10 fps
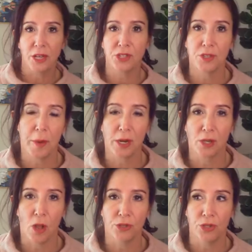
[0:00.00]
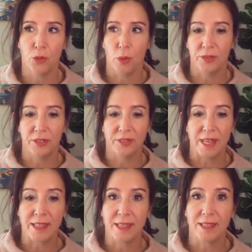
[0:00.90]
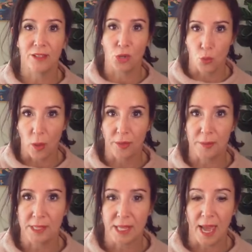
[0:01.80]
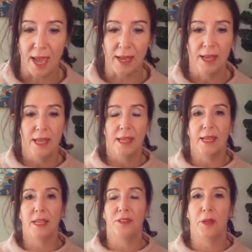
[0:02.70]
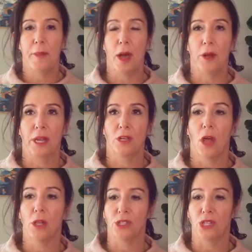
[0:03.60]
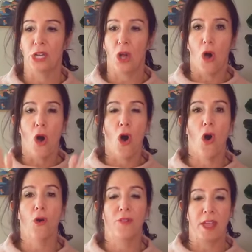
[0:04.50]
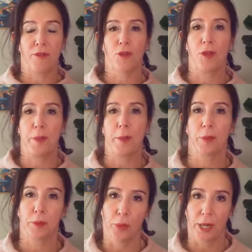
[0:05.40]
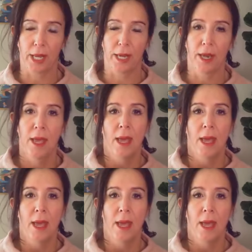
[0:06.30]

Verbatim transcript: not just about acknowledging the ones that say the things that you want them to say it's about acknowledging all the effort that people have put in.